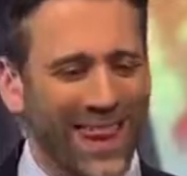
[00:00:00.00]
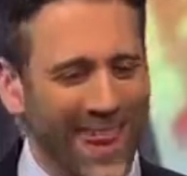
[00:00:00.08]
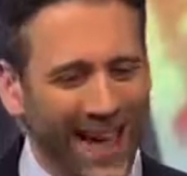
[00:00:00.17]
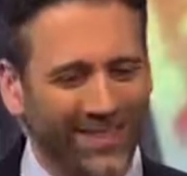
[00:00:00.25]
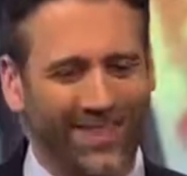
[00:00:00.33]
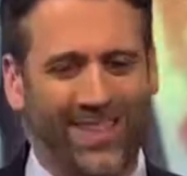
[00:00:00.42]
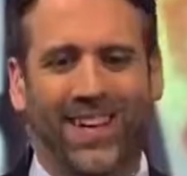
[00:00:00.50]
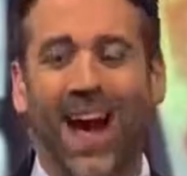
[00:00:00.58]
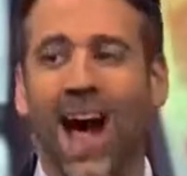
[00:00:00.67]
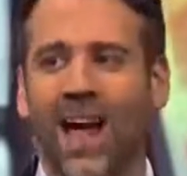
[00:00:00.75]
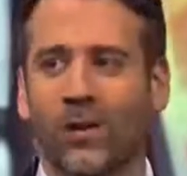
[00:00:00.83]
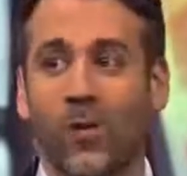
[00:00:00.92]
that's the
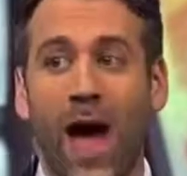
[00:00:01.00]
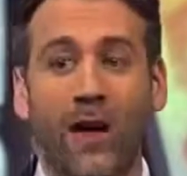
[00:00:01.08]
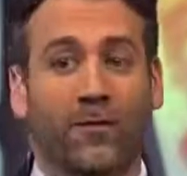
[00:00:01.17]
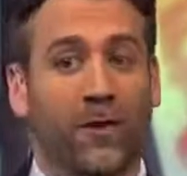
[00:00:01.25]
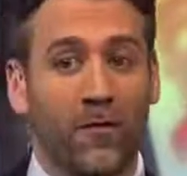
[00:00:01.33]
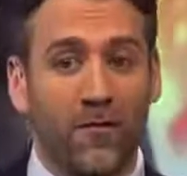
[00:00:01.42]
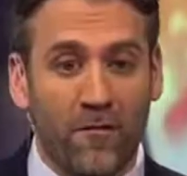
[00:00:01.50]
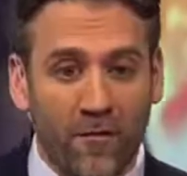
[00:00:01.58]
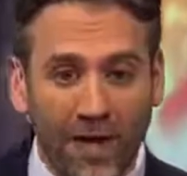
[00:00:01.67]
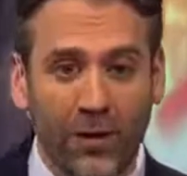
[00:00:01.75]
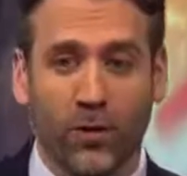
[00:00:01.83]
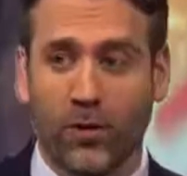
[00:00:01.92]
guy you have to
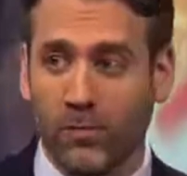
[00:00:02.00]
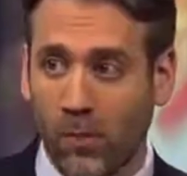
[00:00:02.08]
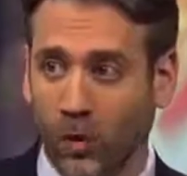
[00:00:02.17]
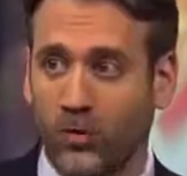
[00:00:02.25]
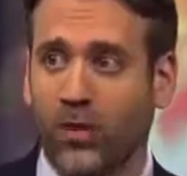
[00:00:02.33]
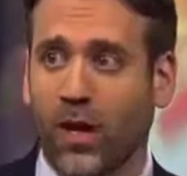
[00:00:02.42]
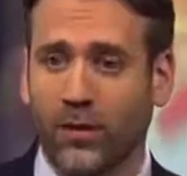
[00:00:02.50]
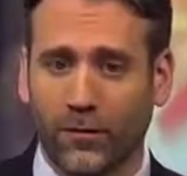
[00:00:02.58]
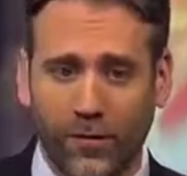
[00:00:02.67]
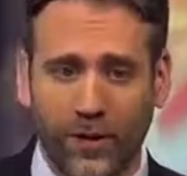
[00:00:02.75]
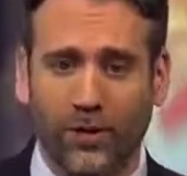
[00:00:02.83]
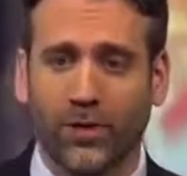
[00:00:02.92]
fear the most on
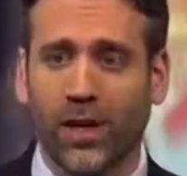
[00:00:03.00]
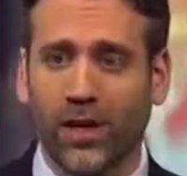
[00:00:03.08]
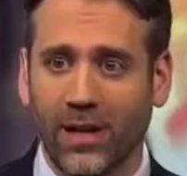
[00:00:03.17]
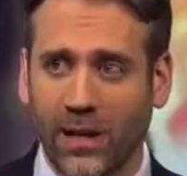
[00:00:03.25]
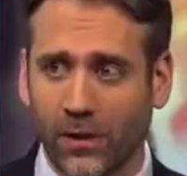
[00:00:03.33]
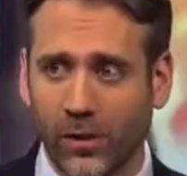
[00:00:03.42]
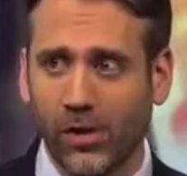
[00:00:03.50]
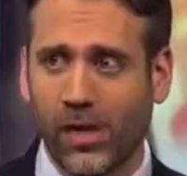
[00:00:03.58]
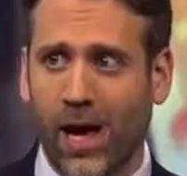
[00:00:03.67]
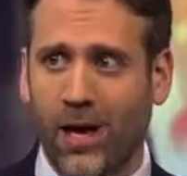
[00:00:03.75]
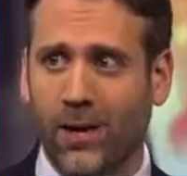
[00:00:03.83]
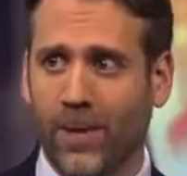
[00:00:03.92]
the field, either
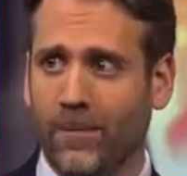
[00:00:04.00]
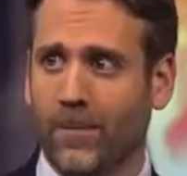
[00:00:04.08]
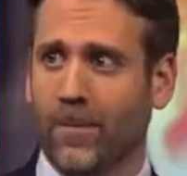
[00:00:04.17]
side.